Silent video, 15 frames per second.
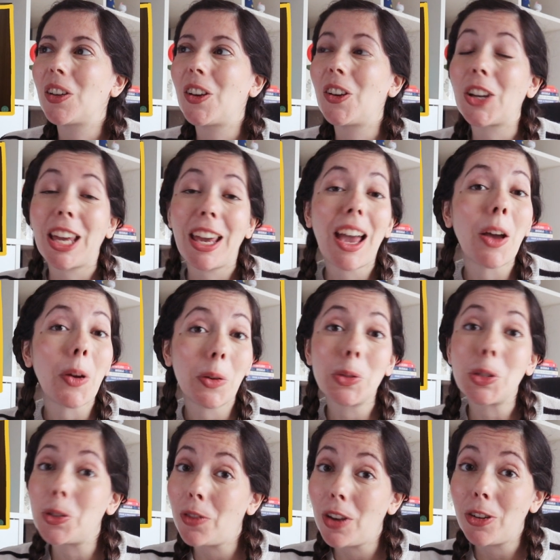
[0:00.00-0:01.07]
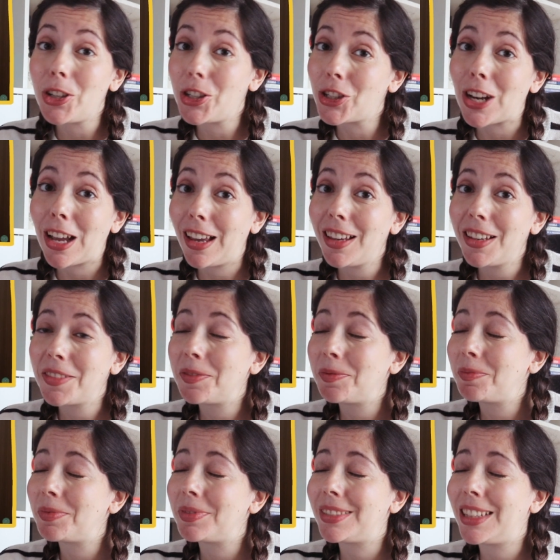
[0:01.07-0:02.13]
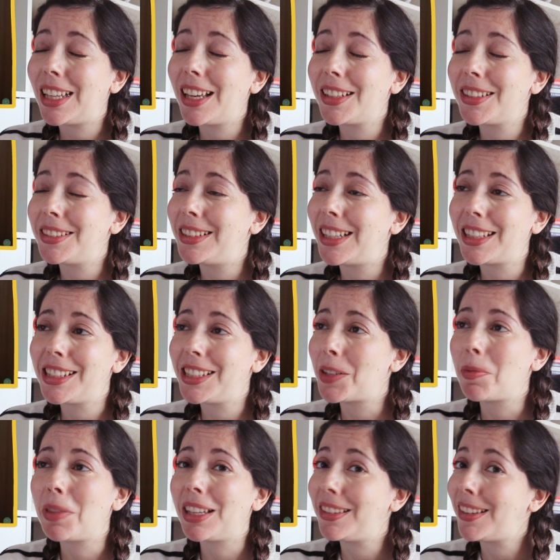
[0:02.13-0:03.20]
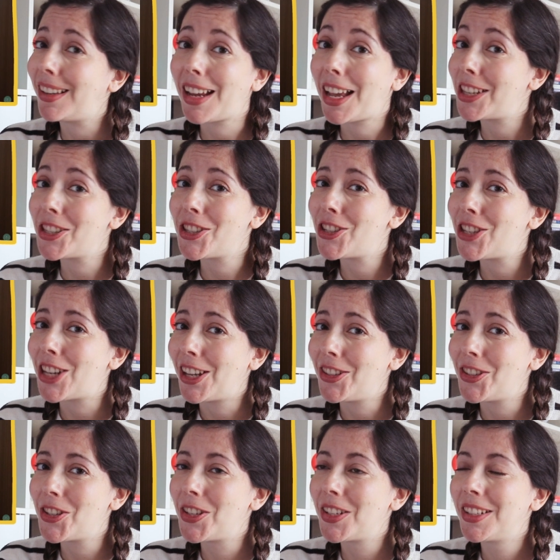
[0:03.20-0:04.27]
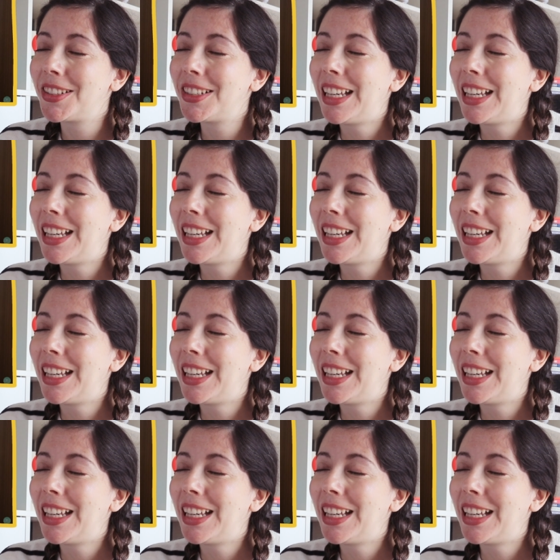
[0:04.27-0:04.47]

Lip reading: Okay, I was very shy. That's something that hasn't changed